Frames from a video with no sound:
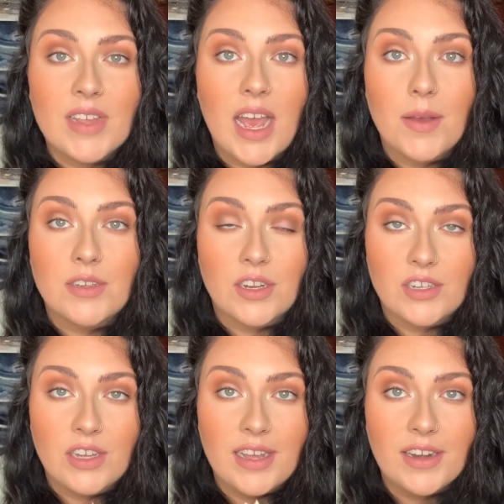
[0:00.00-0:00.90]
I will talk to
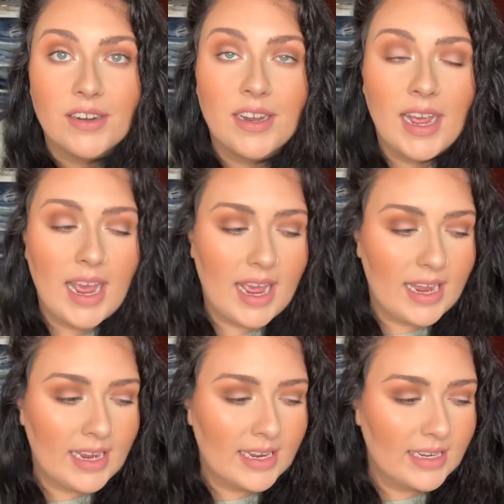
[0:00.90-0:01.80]
y'all later.
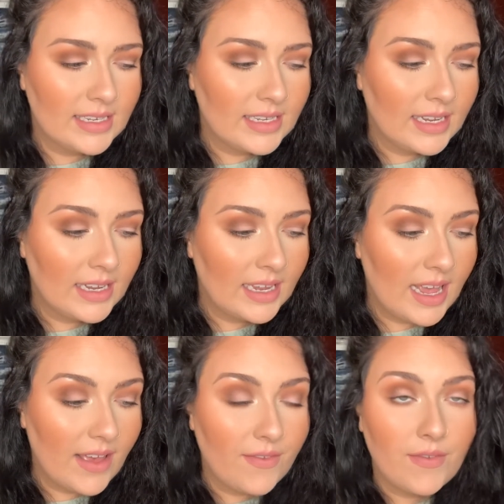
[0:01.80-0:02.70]
And
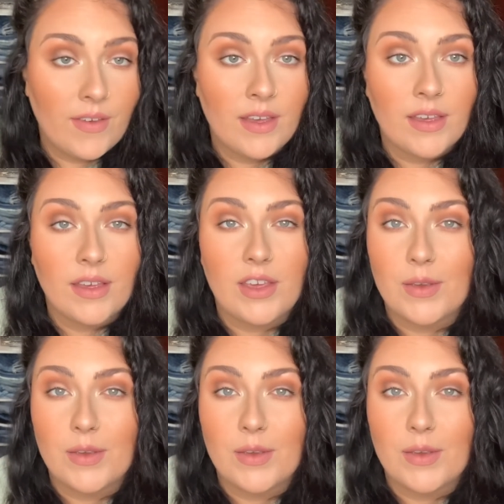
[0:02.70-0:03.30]
if you